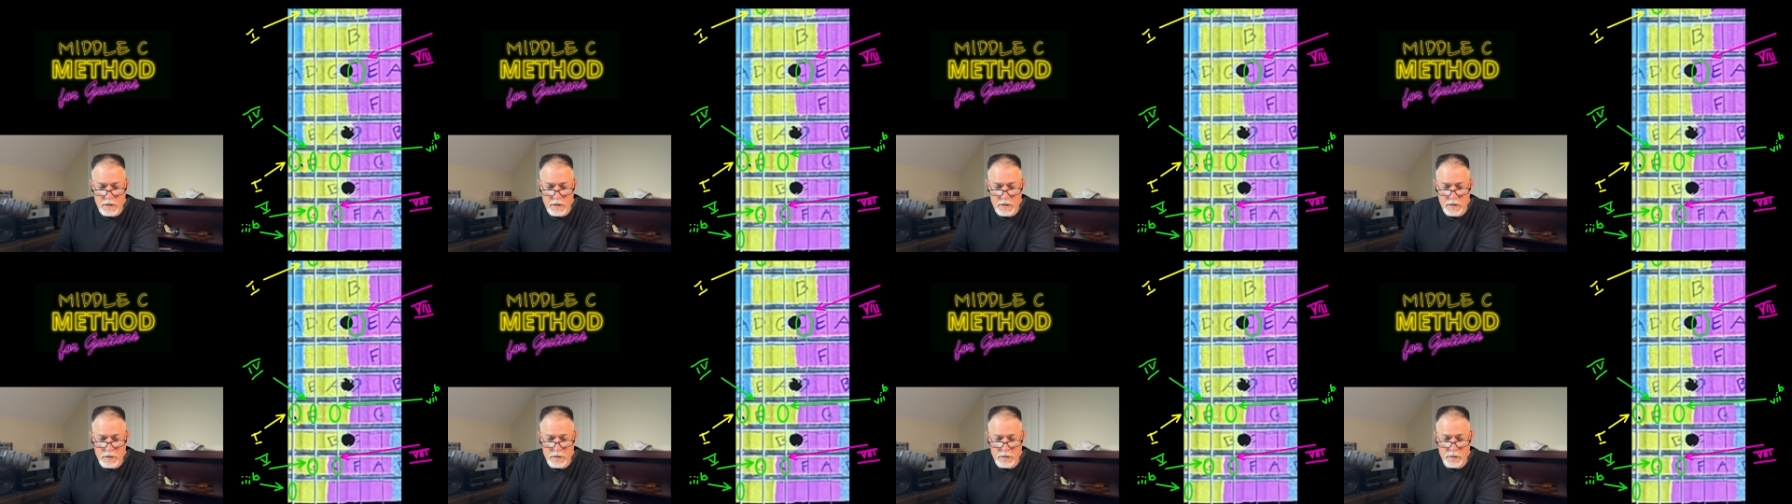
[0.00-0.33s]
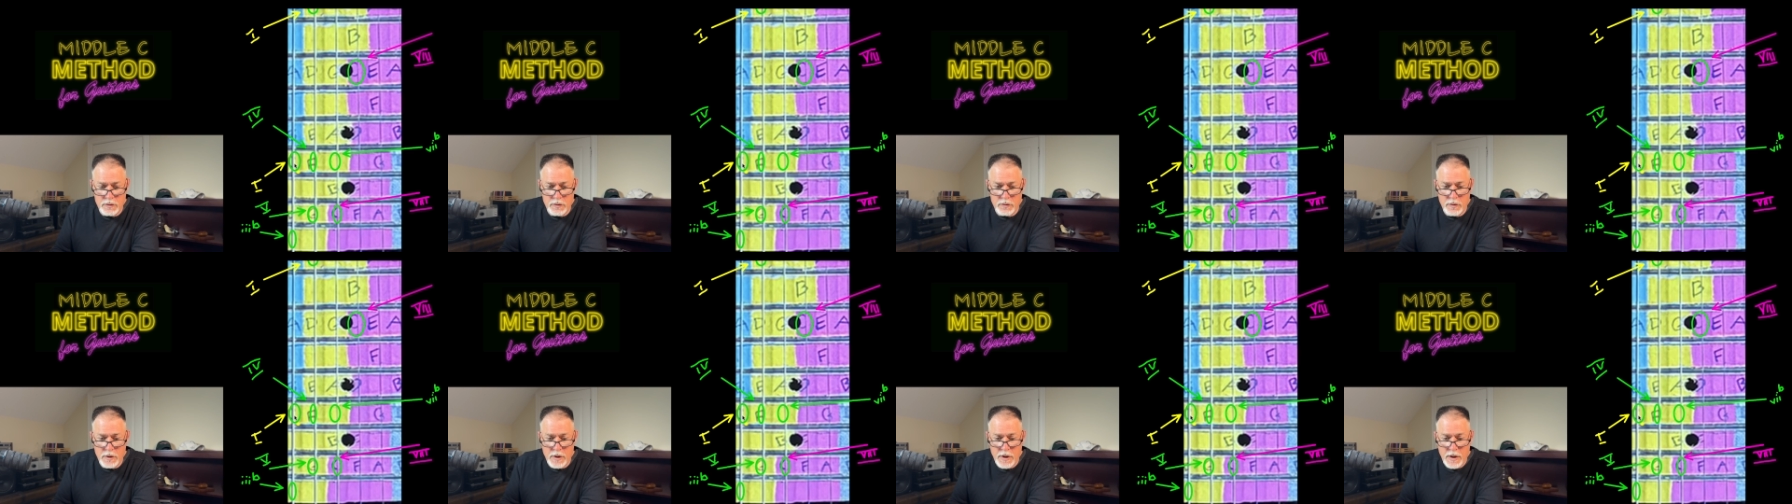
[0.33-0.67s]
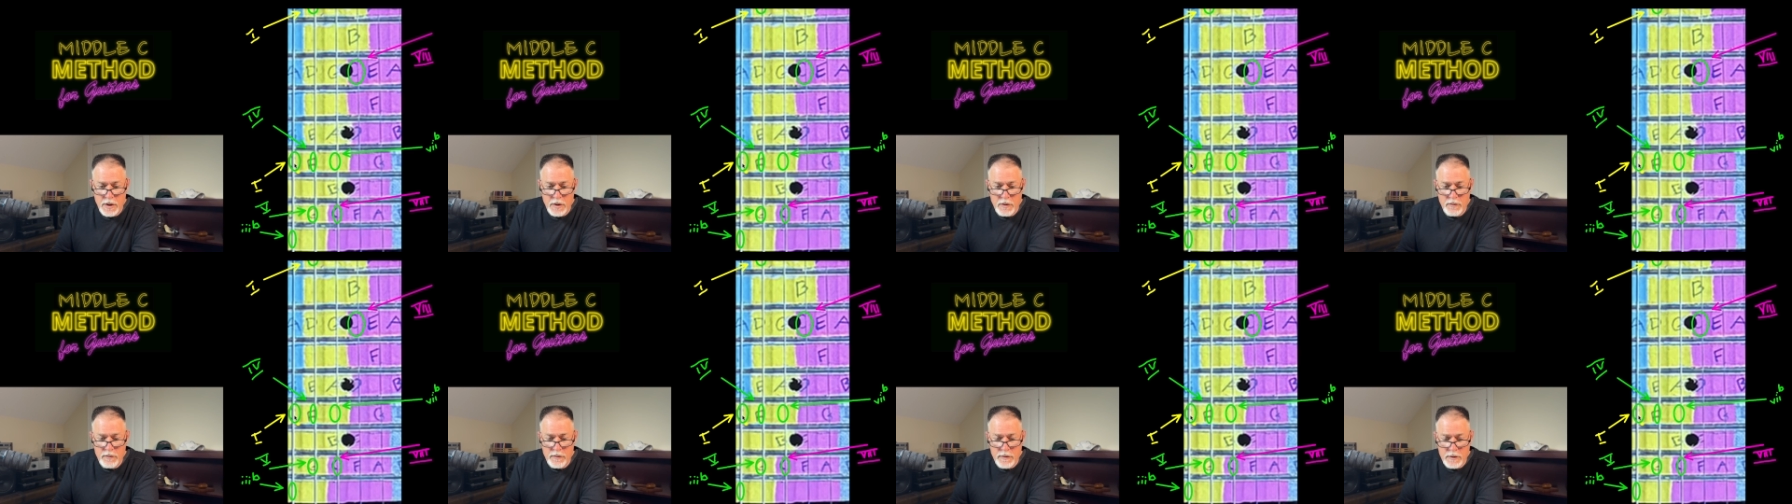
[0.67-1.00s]
you
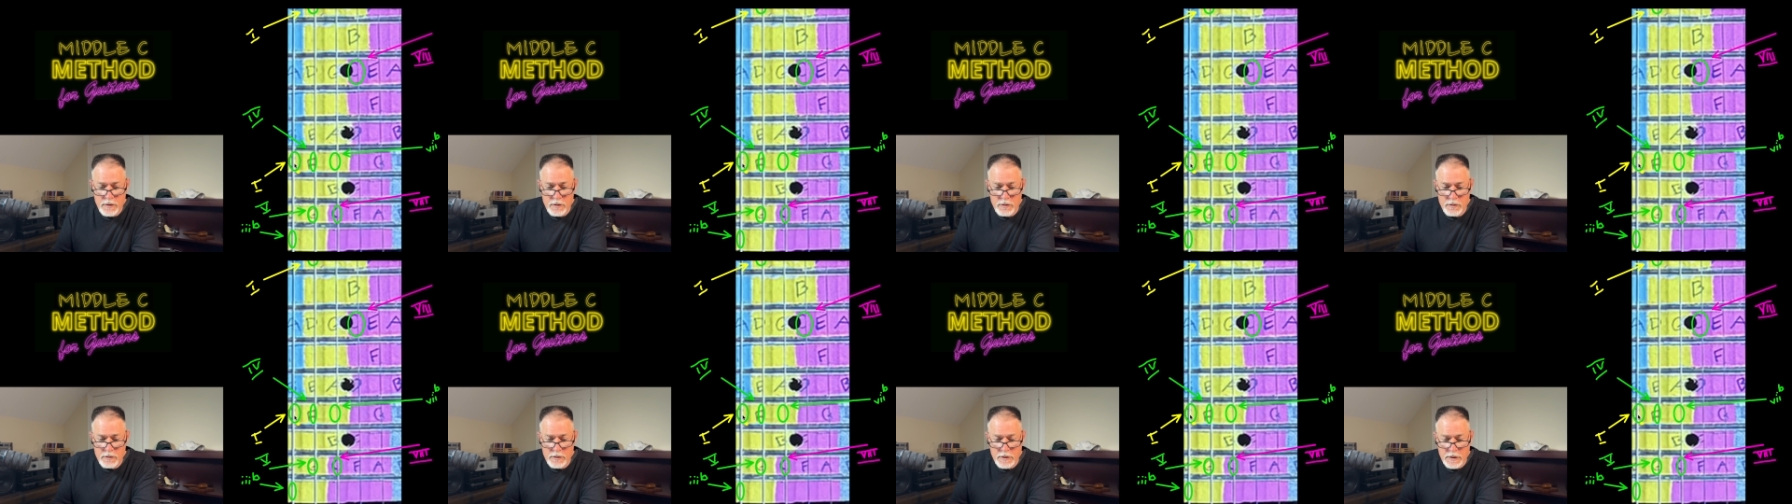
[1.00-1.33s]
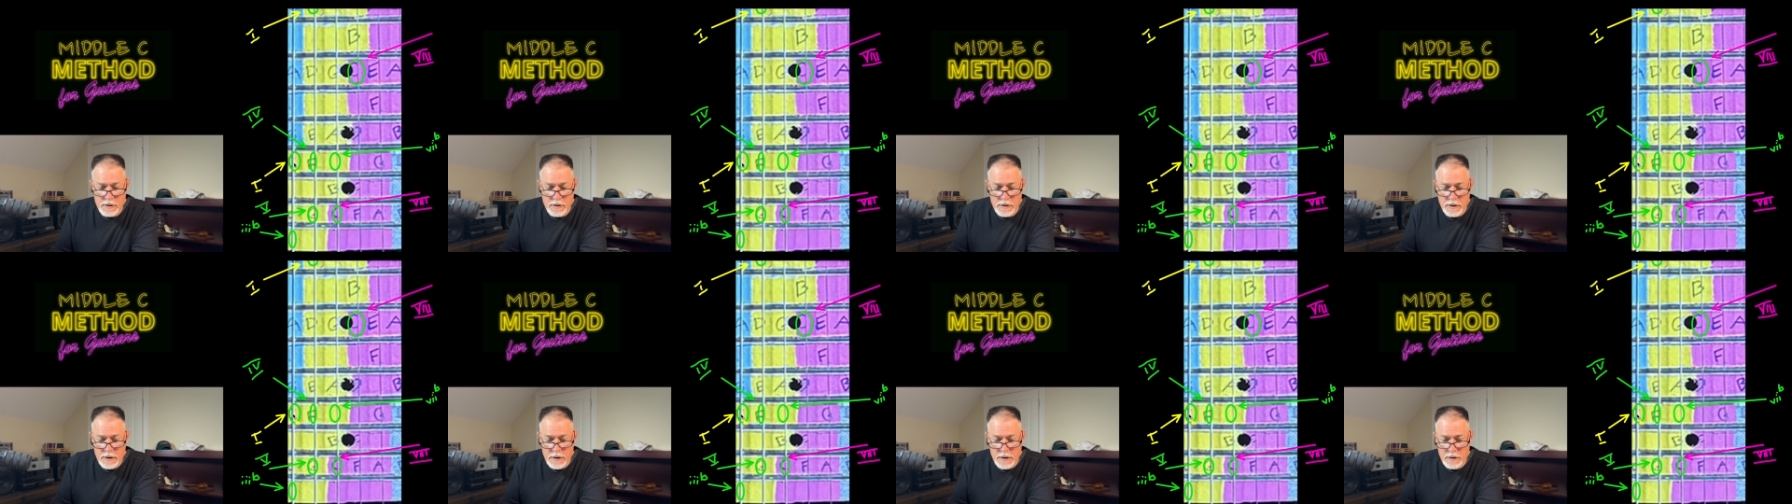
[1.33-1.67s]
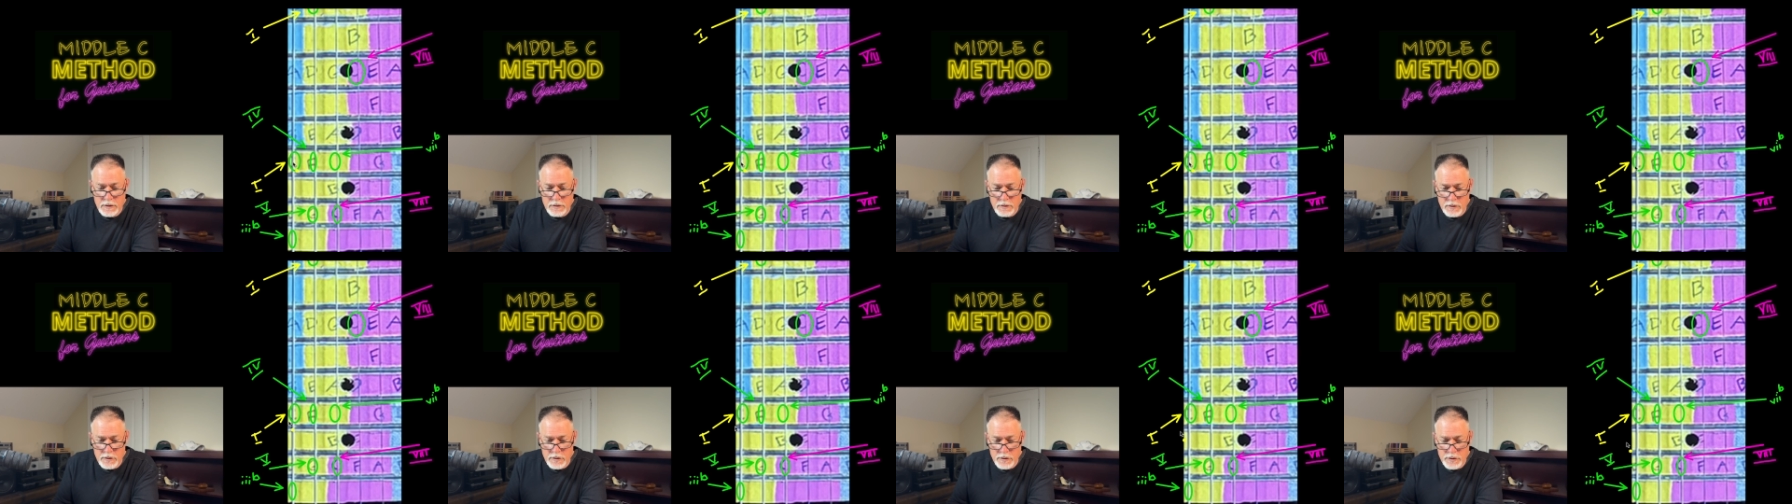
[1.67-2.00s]
know that you can
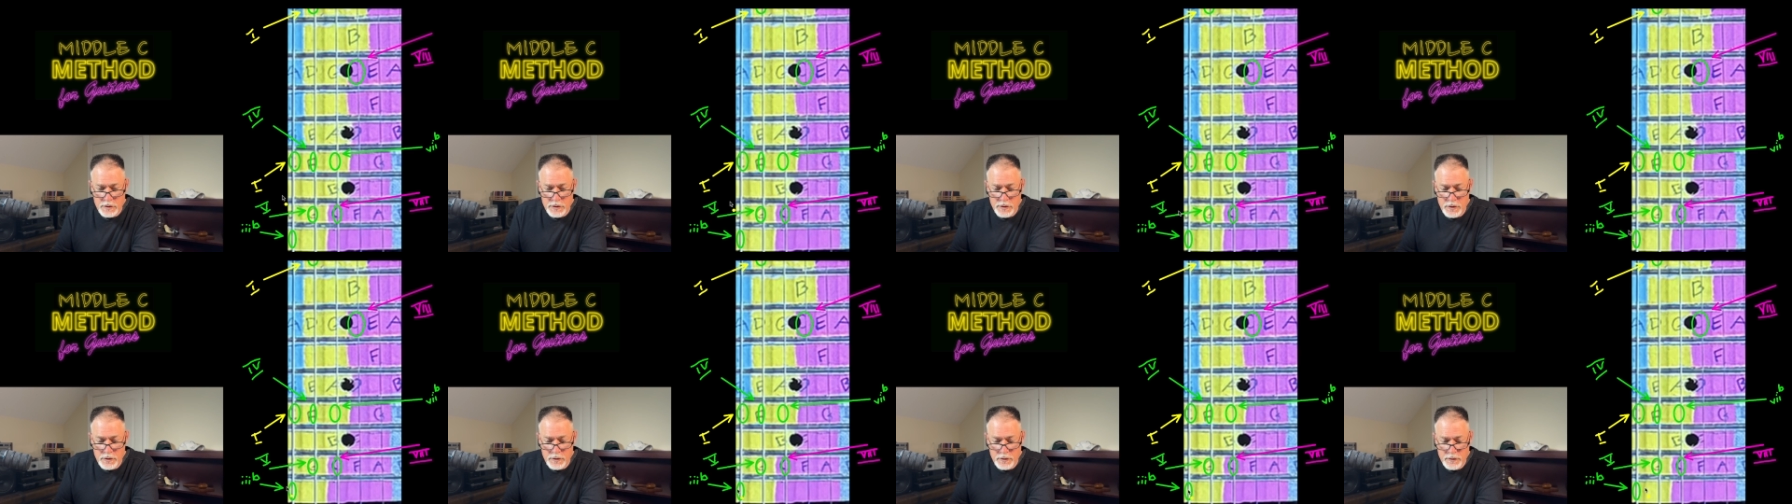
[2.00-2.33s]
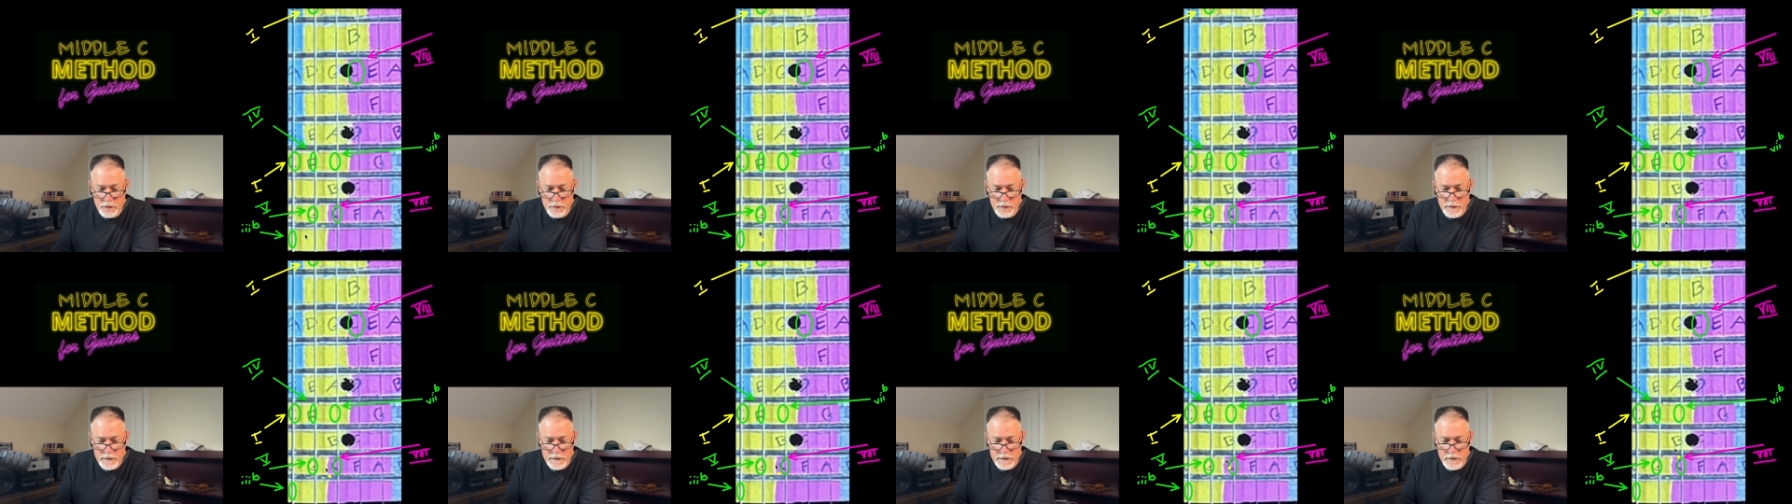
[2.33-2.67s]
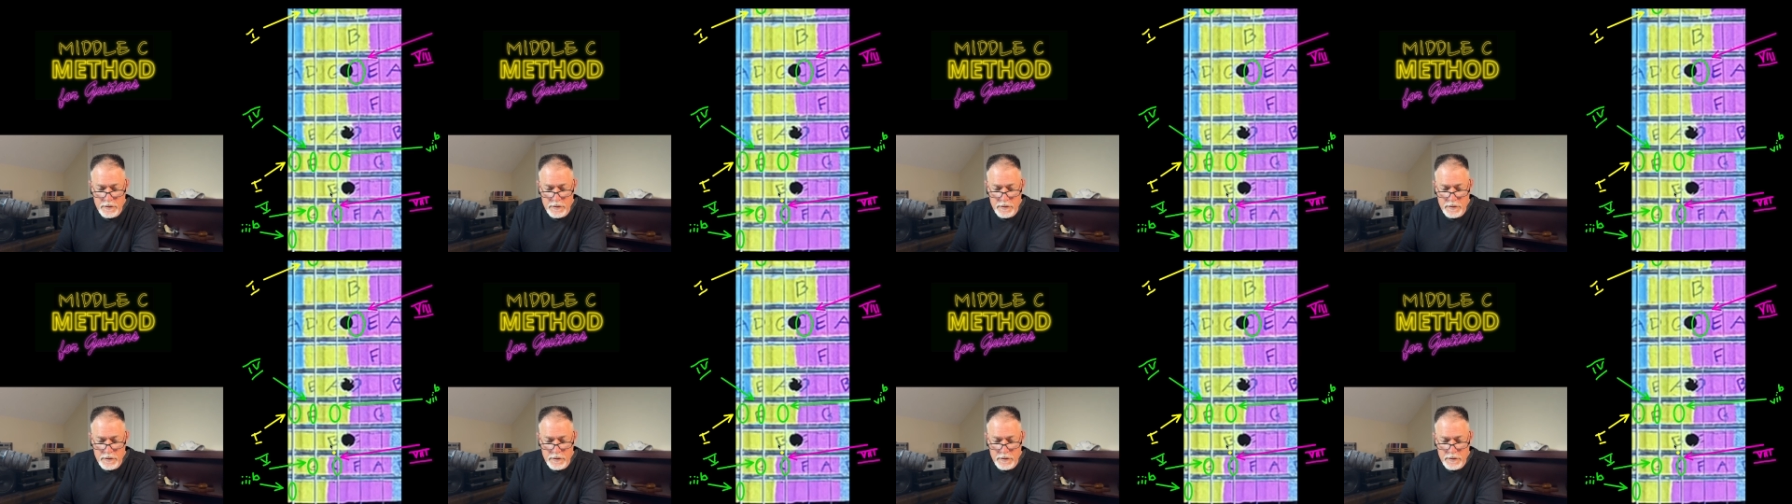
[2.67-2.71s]
either use